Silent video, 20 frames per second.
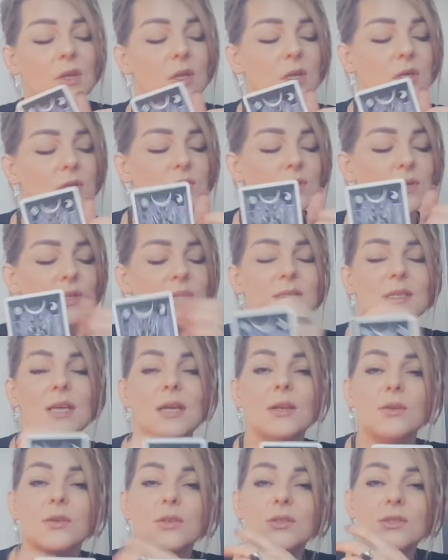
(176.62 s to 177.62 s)
So there's
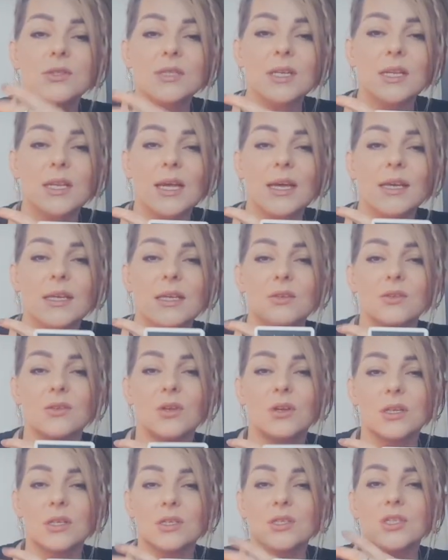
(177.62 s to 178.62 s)
that underlying
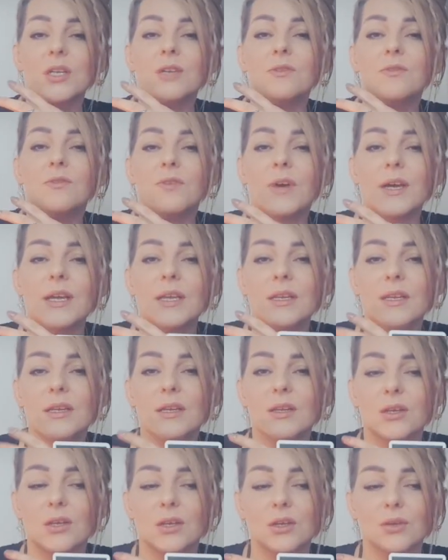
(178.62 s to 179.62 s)
knowledge,
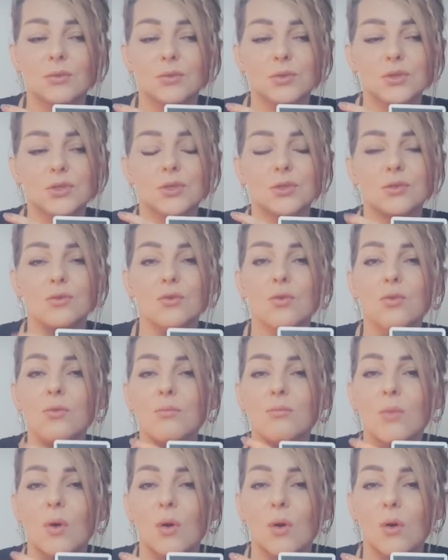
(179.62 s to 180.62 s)
inviting you to know
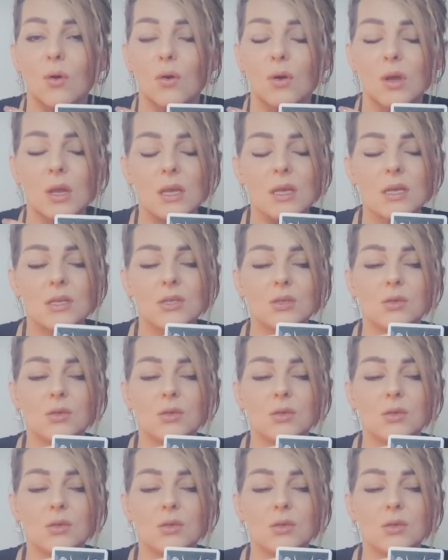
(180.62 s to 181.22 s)
more, to